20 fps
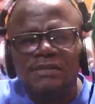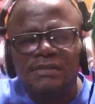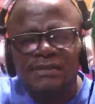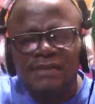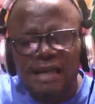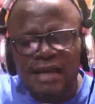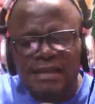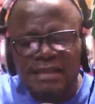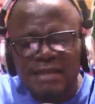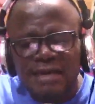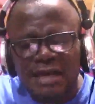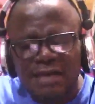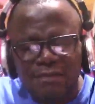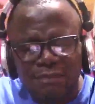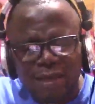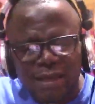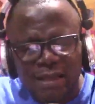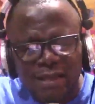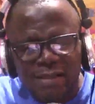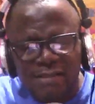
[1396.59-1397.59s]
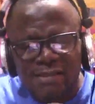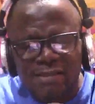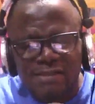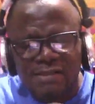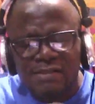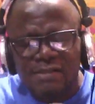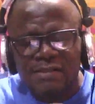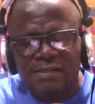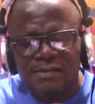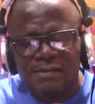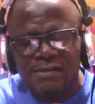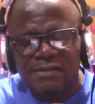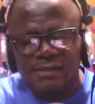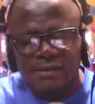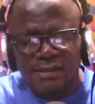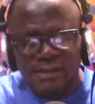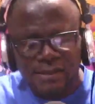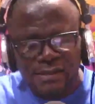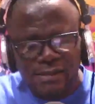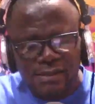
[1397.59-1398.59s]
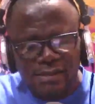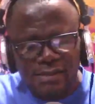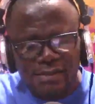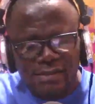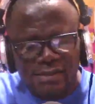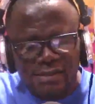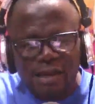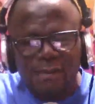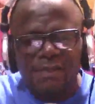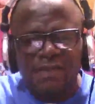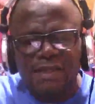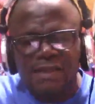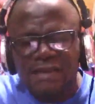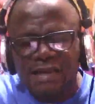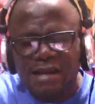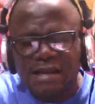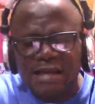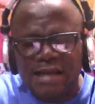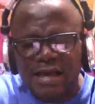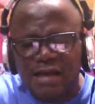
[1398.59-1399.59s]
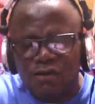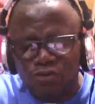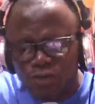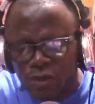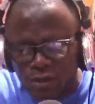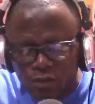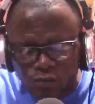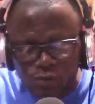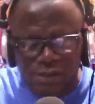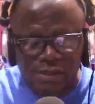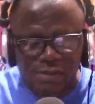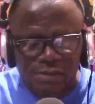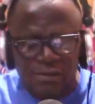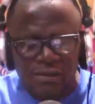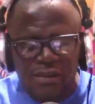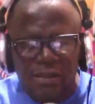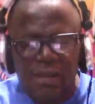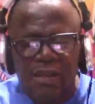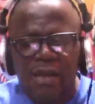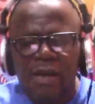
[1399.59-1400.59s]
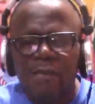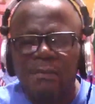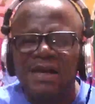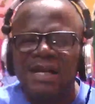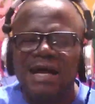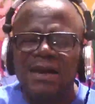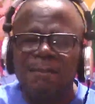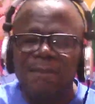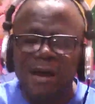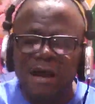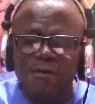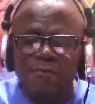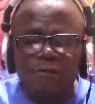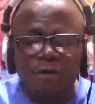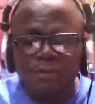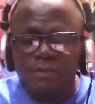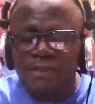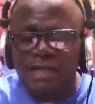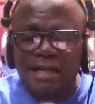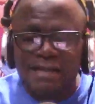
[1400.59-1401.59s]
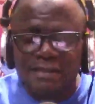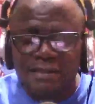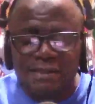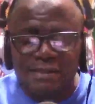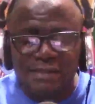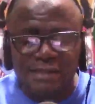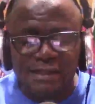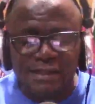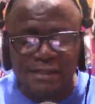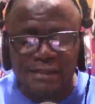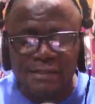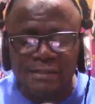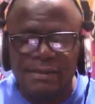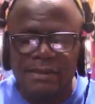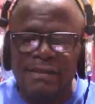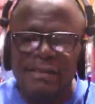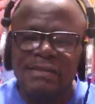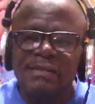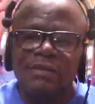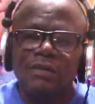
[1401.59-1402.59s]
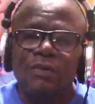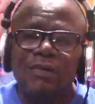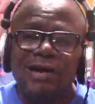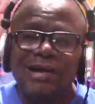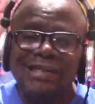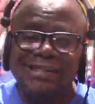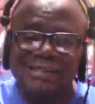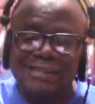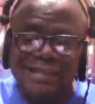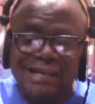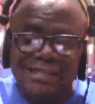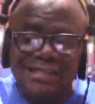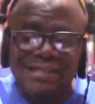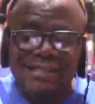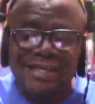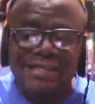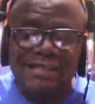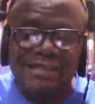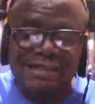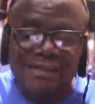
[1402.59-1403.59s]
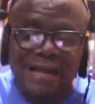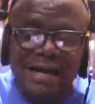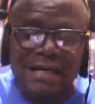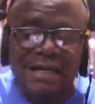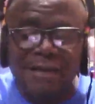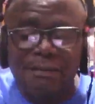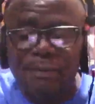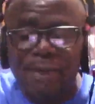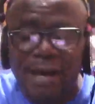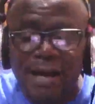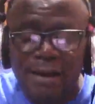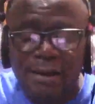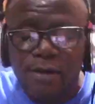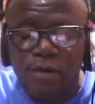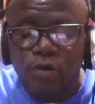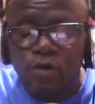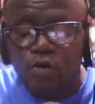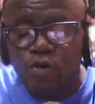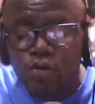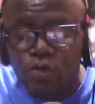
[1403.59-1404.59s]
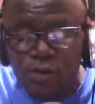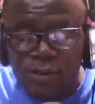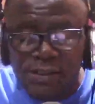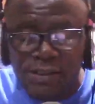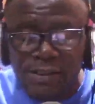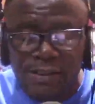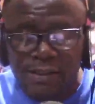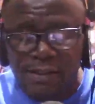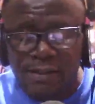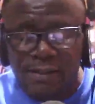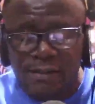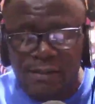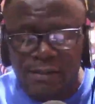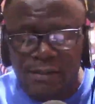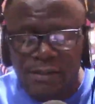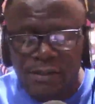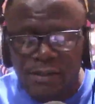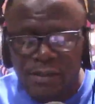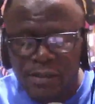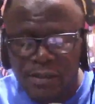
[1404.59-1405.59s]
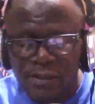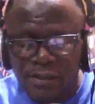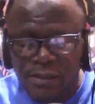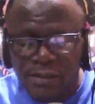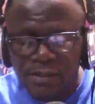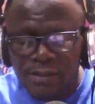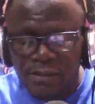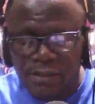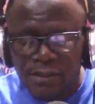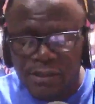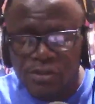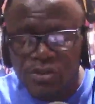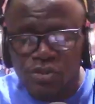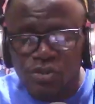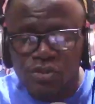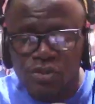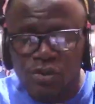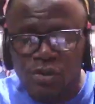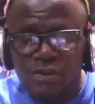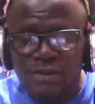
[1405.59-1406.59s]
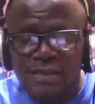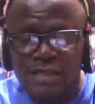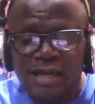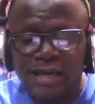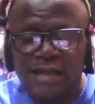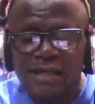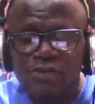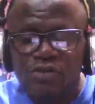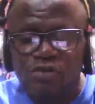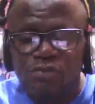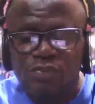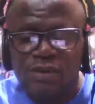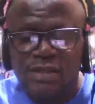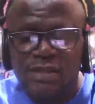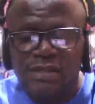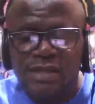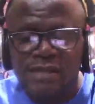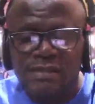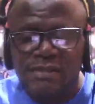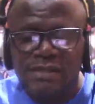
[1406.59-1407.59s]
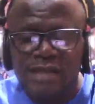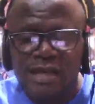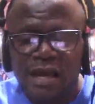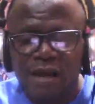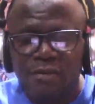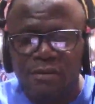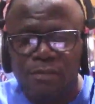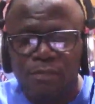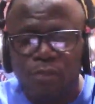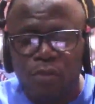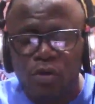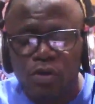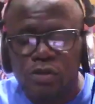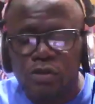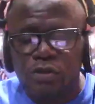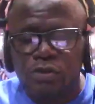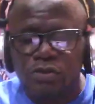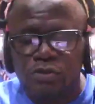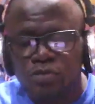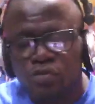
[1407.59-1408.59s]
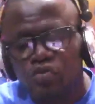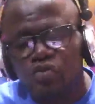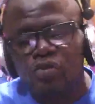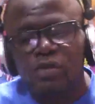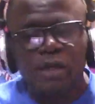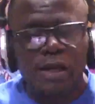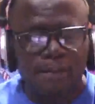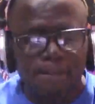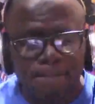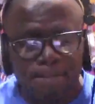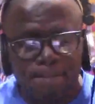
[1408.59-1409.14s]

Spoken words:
That can make it something that they can work with. But apart from that, so one chasing never Ulusi, he should not dare to present a report to them.